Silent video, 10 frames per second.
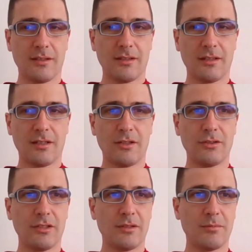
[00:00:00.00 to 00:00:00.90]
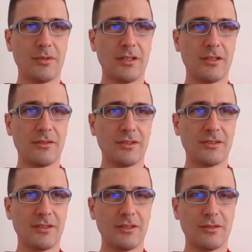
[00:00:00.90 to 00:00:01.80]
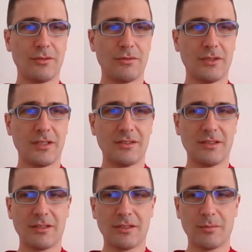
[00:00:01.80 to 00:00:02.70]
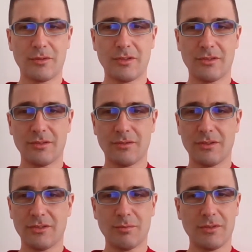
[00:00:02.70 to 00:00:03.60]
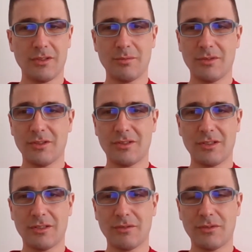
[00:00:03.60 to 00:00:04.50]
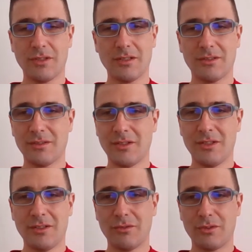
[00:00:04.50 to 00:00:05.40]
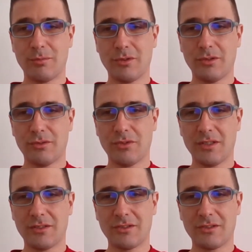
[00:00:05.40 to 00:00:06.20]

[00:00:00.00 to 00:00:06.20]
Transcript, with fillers: To- Howley 5 Paiva is slated to fight Sergey Morozov. This might be a tricky fight for both